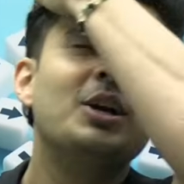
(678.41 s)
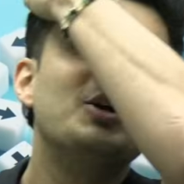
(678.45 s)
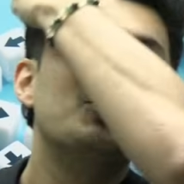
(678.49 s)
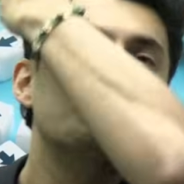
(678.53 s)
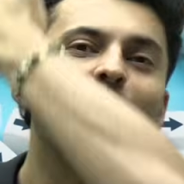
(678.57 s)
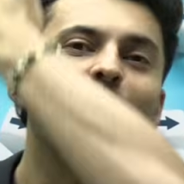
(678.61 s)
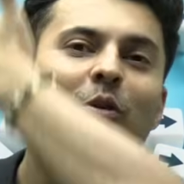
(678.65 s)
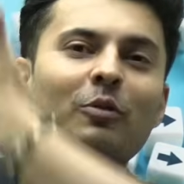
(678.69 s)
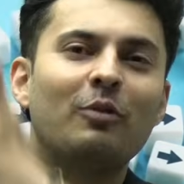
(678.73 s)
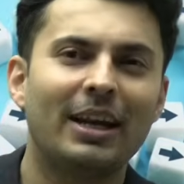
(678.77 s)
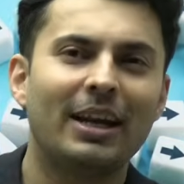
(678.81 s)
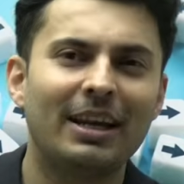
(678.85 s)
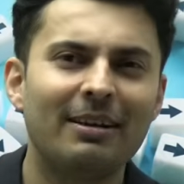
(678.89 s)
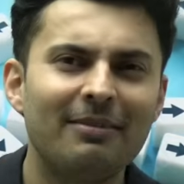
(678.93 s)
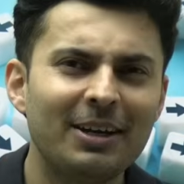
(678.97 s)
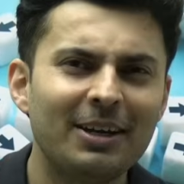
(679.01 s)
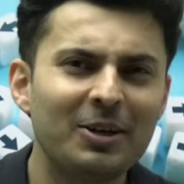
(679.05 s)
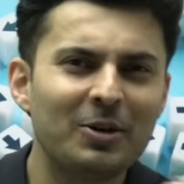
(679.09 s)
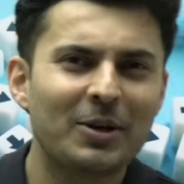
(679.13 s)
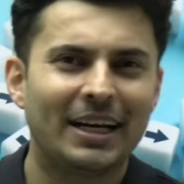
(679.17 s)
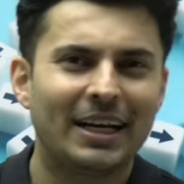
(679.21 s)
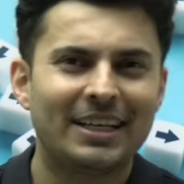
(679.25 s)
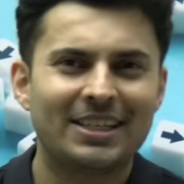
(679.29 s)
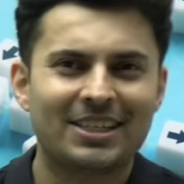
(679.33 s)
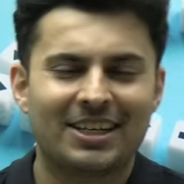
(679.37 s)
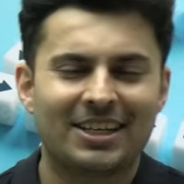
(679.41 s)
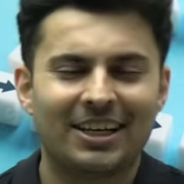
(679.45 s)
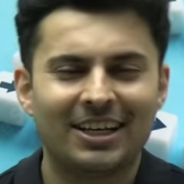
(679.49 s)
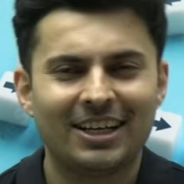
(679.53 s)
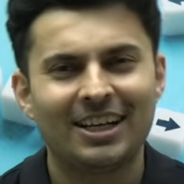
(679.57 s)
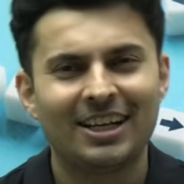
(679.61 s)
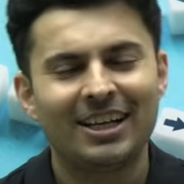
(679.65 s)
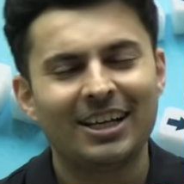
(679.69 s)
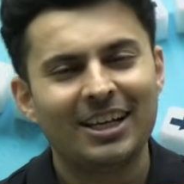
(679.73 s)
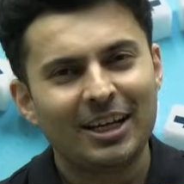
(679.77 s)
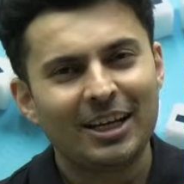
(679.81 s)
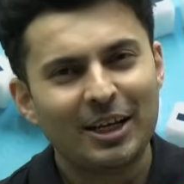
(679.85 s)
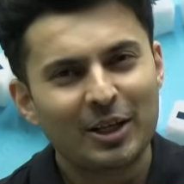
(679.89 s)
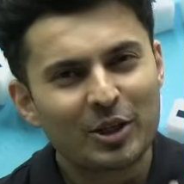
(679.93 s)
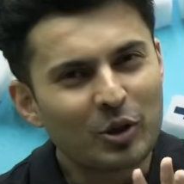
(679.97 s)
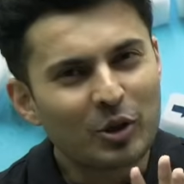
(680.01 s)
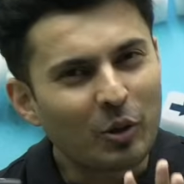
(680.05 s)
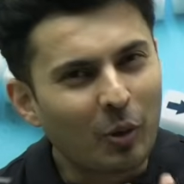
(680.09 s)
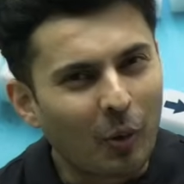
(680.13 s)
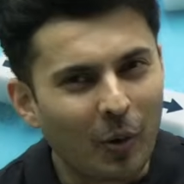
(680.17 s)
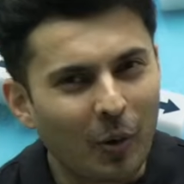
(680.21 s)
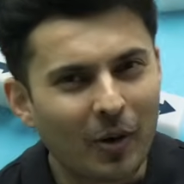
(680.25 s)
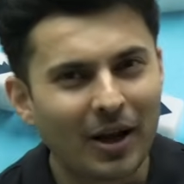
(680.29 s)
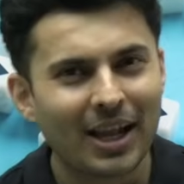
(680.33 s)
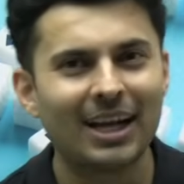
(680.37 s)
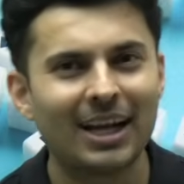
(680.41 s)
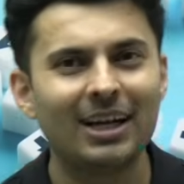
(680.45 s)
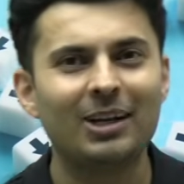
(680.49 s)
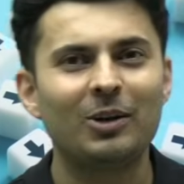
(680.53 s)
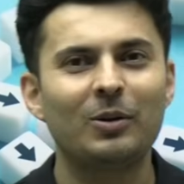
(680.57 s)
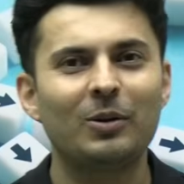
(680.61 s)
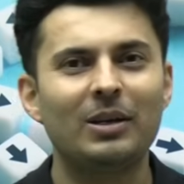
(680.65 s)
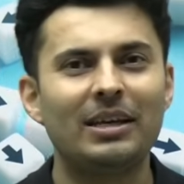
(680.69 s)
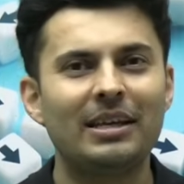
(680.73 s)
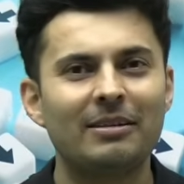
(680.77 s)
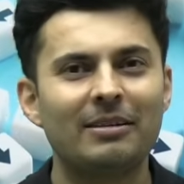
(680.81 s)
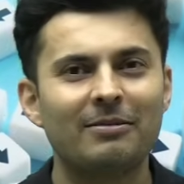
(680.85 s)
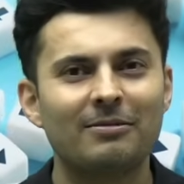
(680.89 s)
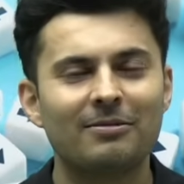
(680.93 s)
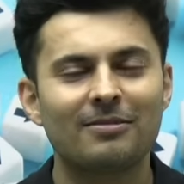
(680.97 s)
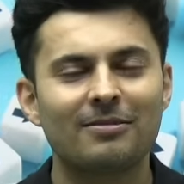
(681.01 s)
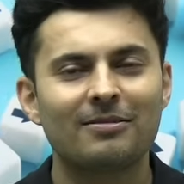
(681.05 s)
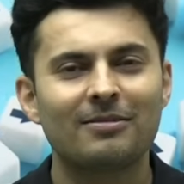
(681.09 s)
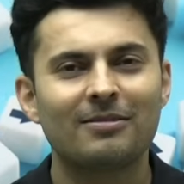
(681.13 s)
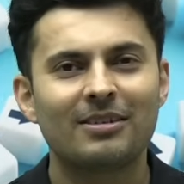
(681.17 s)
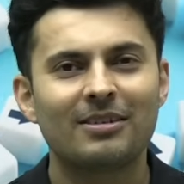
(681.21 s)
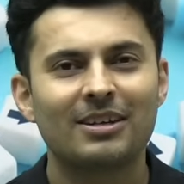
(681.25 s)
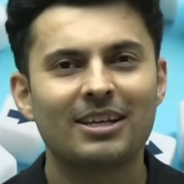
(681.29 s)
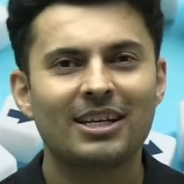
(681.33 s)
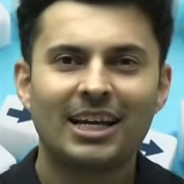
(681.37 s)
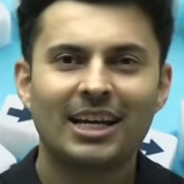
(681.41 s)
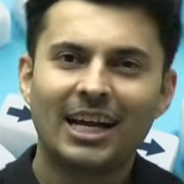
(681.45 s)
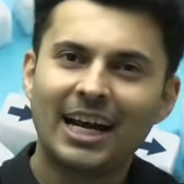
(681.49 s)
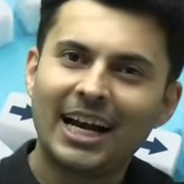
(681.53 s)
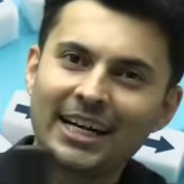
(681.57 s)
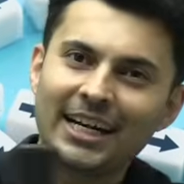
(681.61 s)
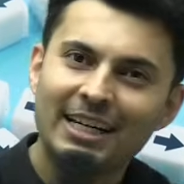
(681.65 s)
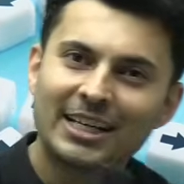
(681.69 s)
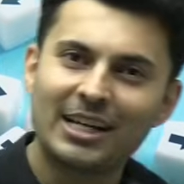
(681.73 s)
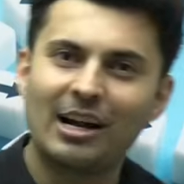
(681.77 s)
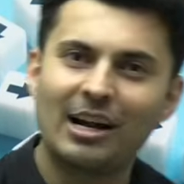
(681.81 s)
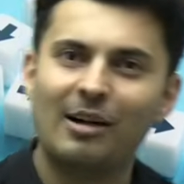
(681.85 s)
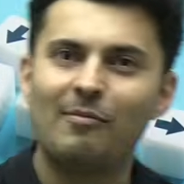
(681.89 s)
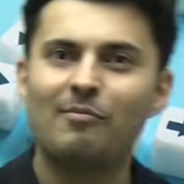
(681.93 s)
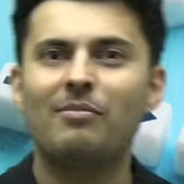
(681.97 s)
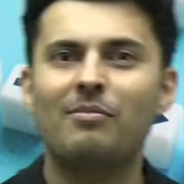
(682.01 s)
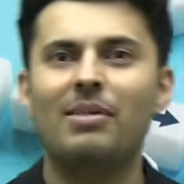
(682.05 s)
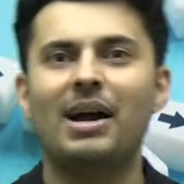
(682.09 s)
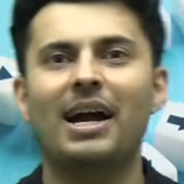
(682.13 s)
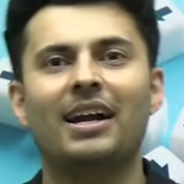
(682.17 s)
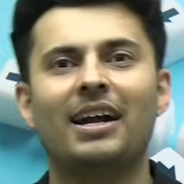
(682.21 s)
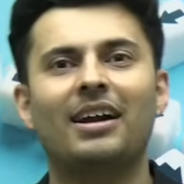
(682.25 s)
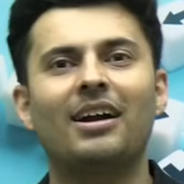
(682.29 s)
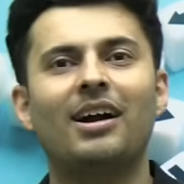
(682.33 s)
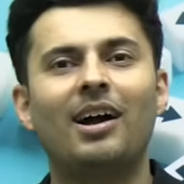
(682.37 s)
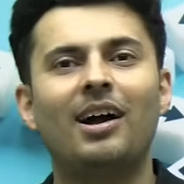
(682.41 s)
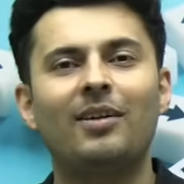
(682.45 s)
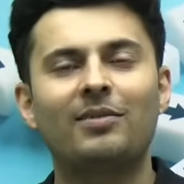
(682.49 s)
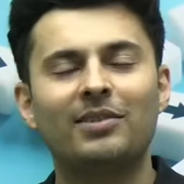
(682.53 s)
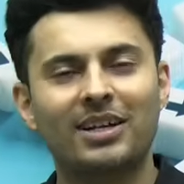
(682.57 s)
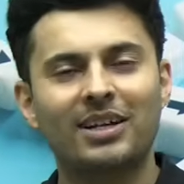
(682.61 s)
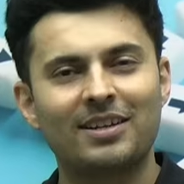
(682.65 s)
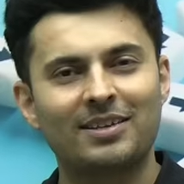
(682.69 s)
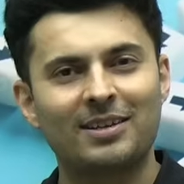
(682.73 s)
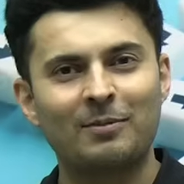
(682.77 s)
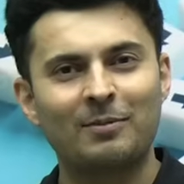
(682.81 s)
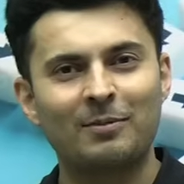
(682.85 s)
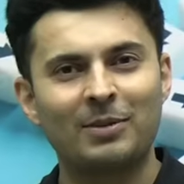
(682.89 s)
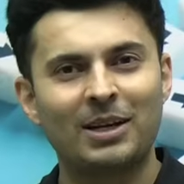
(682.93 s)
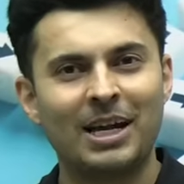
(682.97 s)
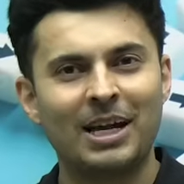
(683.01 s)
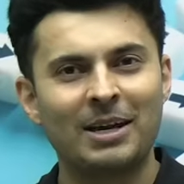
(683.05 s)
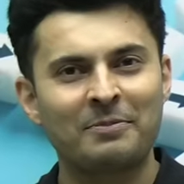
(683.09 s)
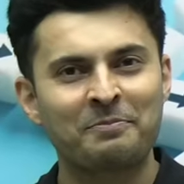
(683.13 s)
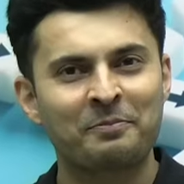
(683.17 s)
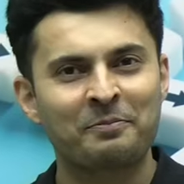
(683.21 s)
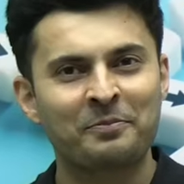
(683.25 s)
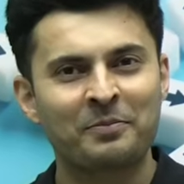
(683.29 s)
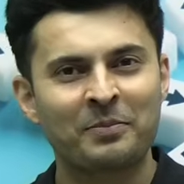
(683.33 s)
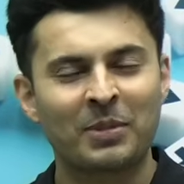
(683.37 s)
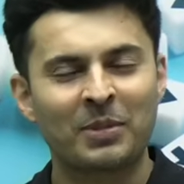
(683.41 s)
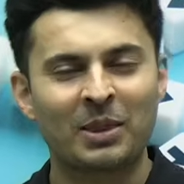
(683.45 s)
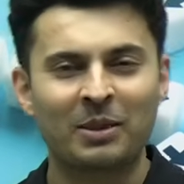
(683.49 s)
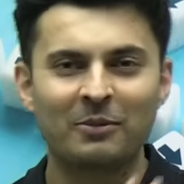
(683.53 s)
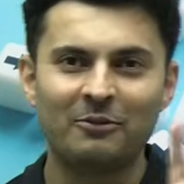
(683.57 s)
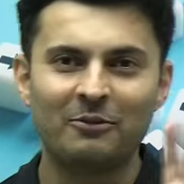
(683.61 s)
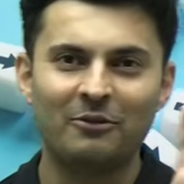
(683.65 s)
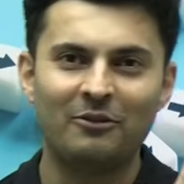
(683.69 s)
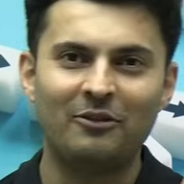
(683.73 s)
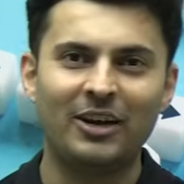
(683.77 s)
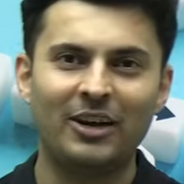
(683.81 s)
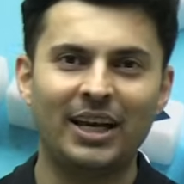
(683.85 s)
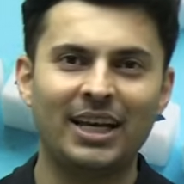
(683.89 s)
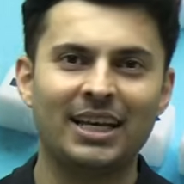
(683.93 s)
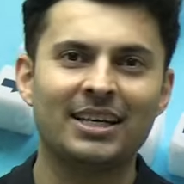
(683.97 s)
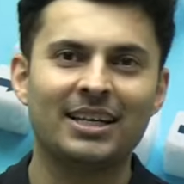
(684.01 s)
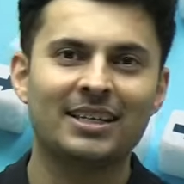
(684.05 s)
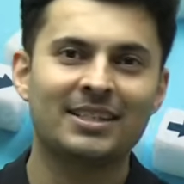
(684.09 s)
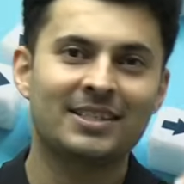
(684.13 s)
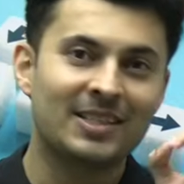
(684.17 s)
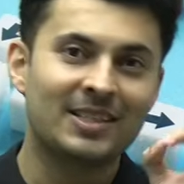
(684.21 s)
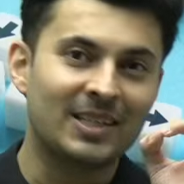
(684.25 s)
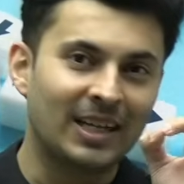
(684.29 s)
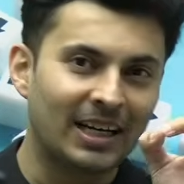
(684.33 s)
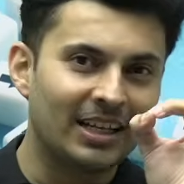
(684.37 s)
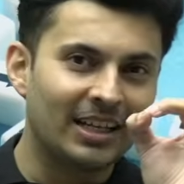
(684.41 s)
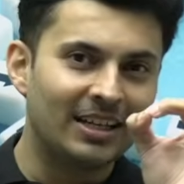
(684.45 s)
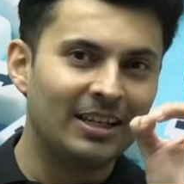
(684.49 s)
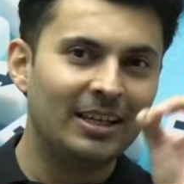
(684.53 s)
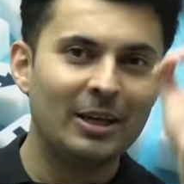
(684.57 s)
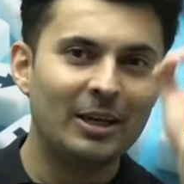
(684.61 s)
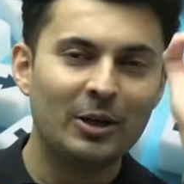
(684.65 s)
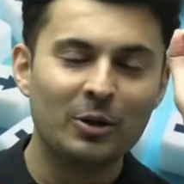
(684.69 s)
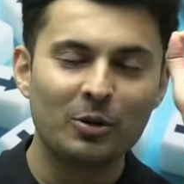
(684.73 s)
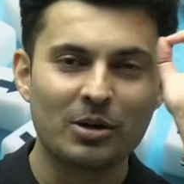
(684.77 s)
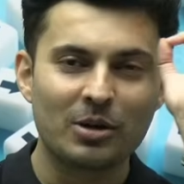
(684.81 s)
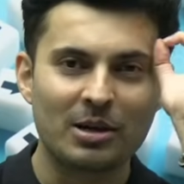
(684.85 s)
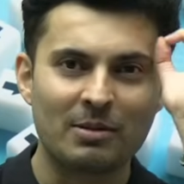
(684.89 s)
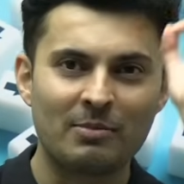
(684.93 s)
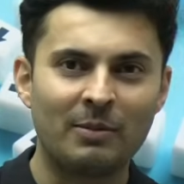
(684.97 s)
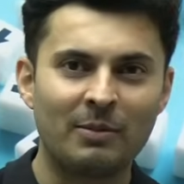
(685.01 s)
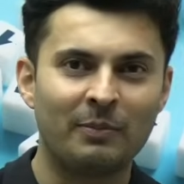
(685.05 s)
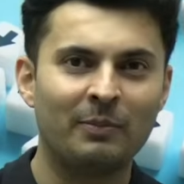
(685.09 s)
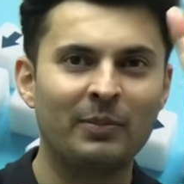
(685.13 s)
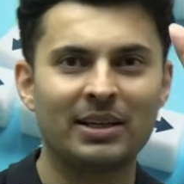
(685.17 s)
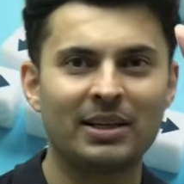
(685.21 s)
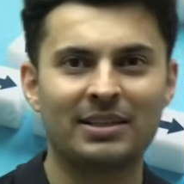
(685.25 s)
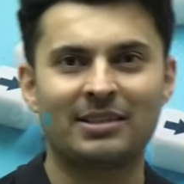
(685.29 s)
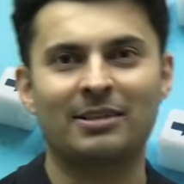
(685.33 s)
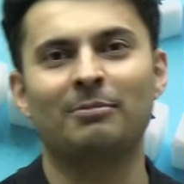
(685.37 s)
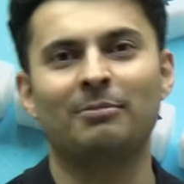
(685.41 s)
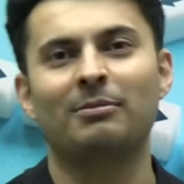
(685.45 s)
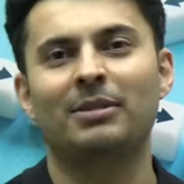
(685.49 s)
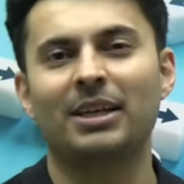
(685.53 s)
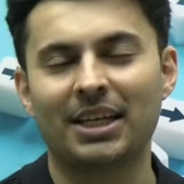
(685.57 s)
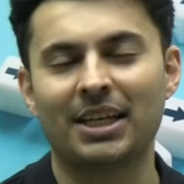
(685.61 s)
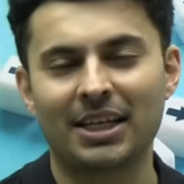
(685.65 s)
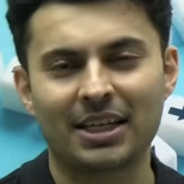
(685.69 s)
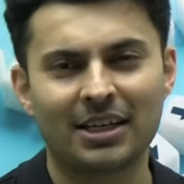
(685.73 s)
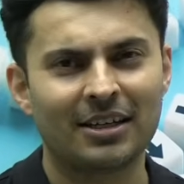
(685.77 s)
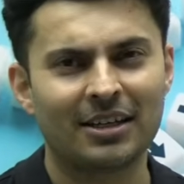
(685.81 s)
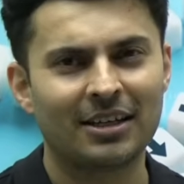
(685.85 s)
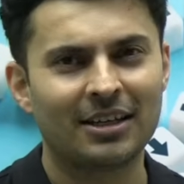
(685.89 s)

So whenever you get stuck, it's okay to leave and come back after some time when suddenly you remember something